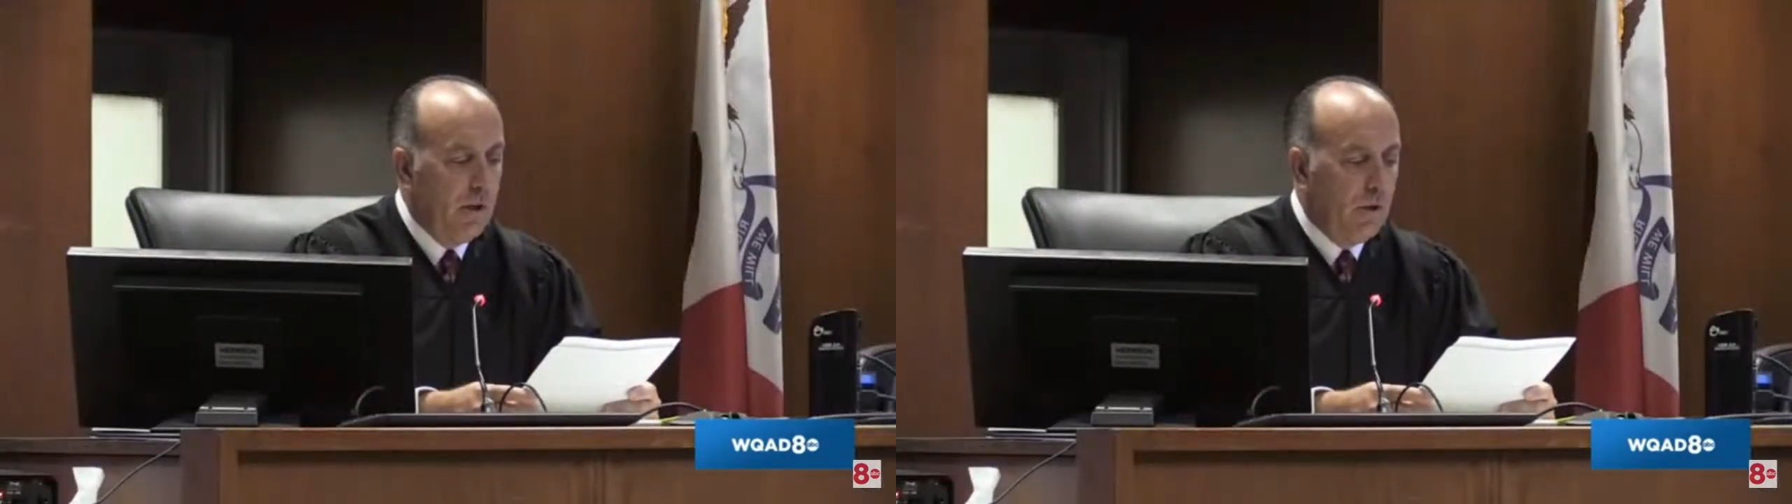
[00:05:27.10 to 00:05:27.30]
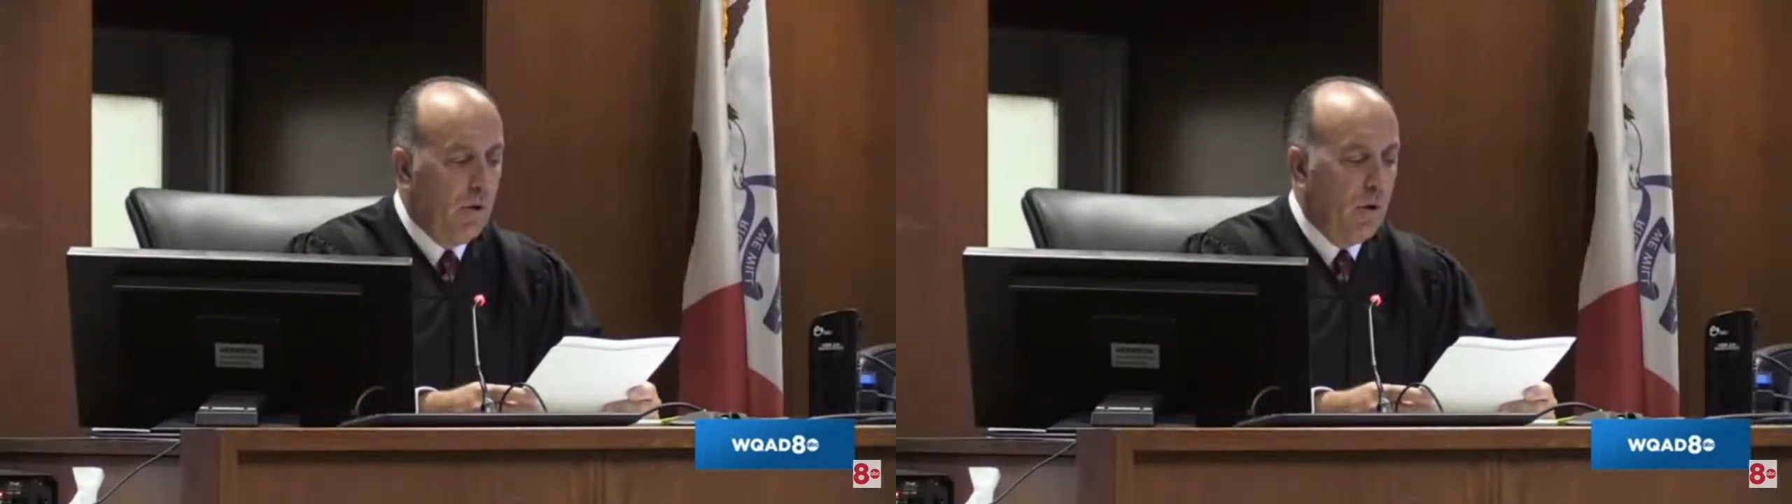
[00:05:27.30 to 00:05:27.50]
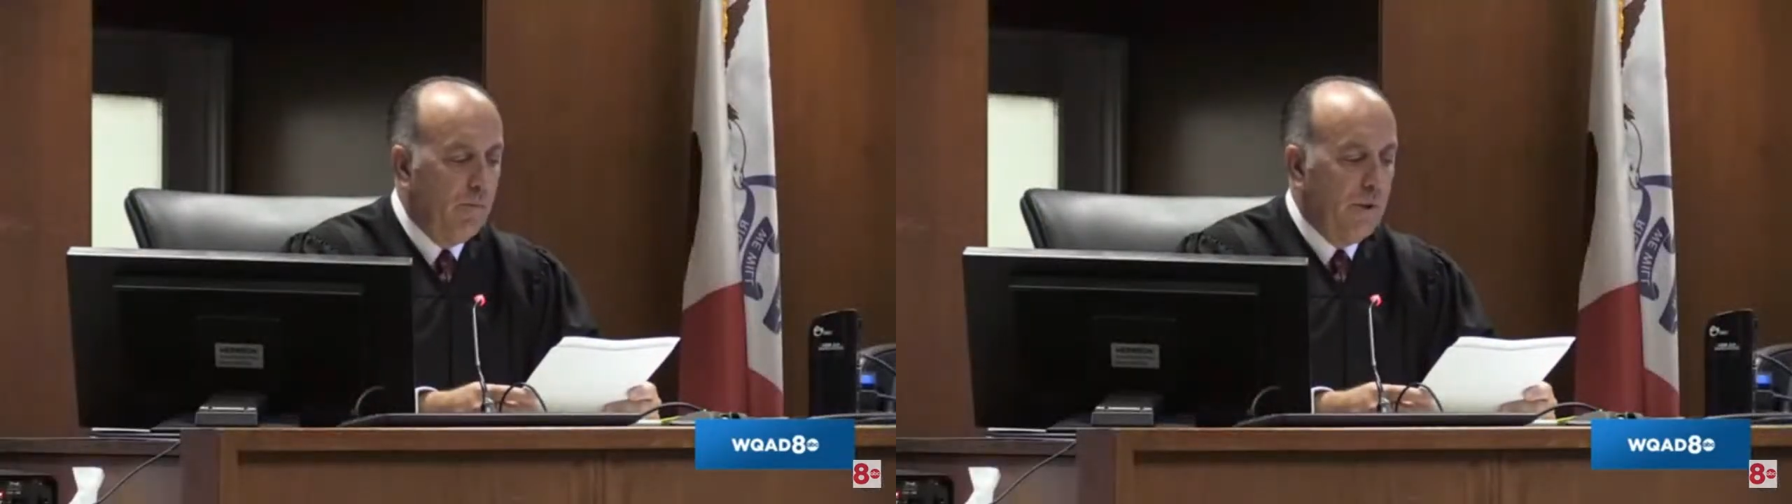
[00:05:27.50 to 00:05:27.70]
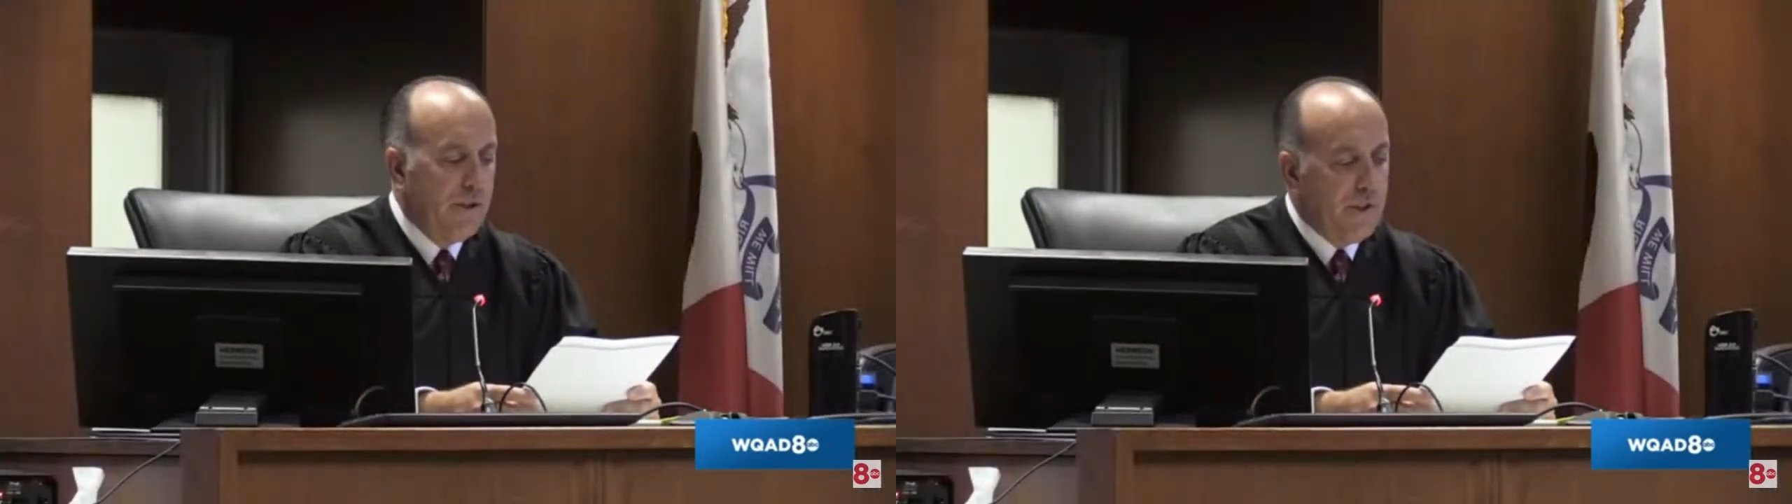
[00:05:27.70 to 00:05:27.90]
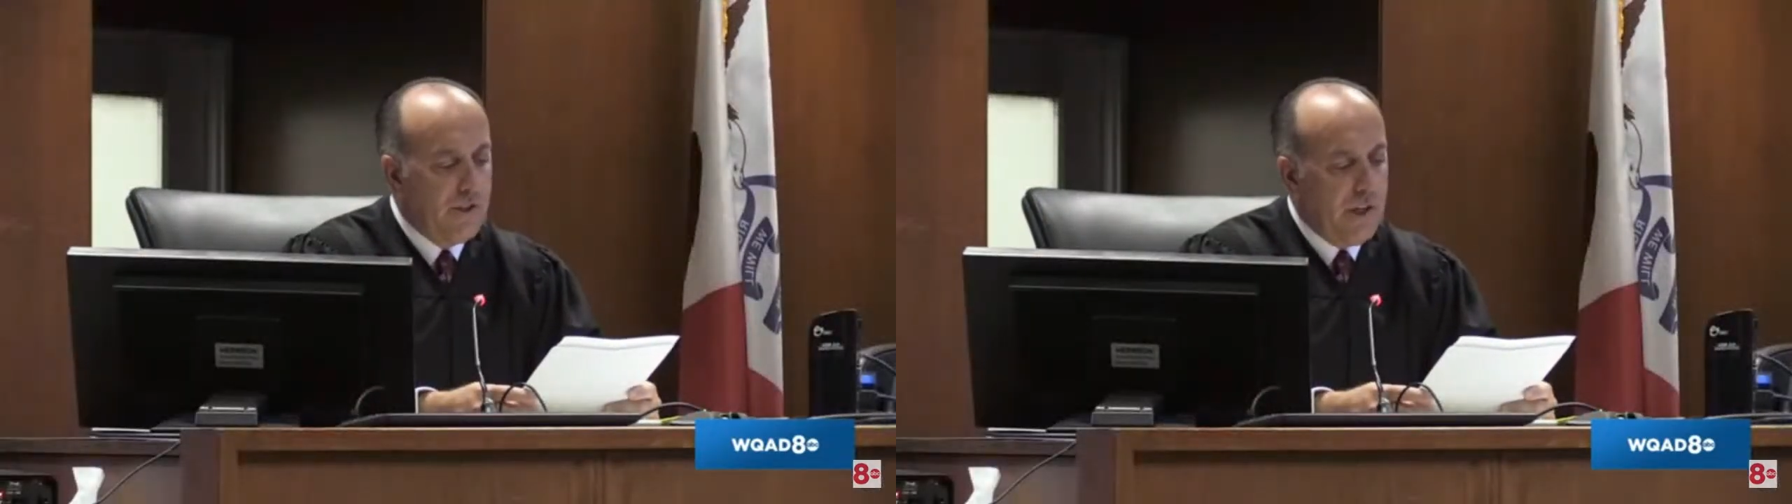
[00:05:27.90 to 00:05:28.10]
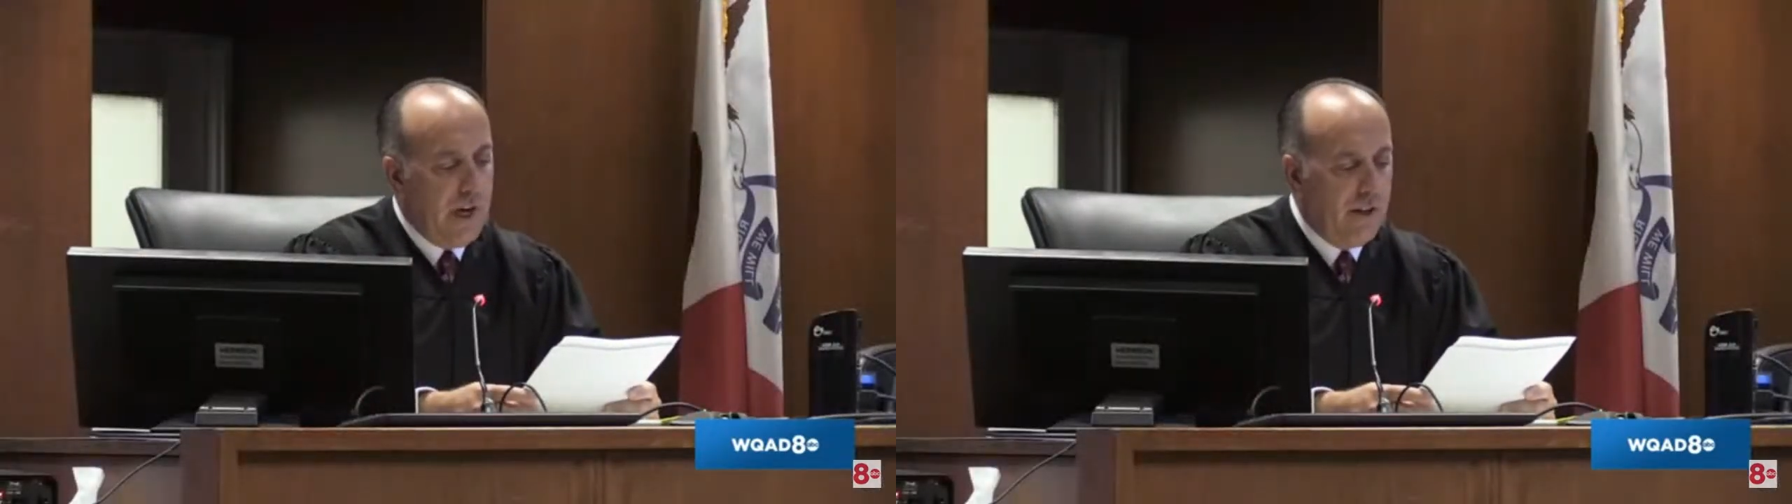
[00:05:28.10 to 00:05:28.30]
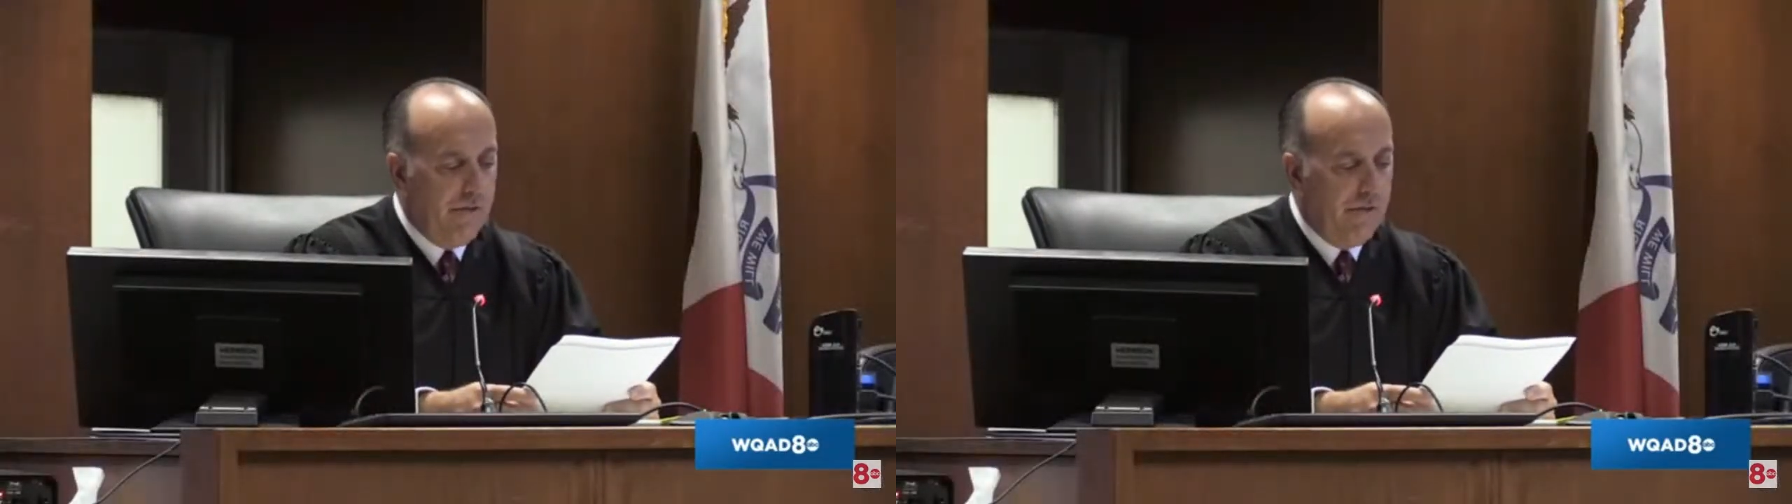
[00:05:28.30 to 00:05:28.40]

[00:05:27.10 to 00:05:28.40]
The court must decide